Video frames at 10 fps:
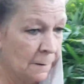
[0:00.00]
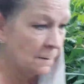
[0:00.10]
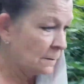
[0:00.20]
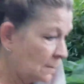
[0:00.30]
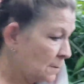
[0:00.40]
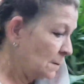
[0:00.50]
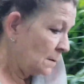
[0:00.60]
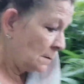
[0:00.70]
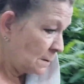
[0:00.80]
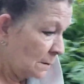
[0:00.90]
And it was
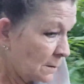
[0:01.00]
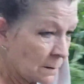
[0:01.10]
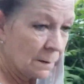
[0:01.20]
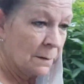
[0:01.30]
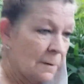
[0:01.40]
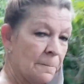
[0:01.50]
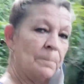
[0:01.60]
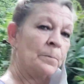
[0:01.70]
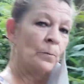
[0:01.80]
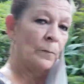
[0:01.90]
cool. I mean, we've had a good day.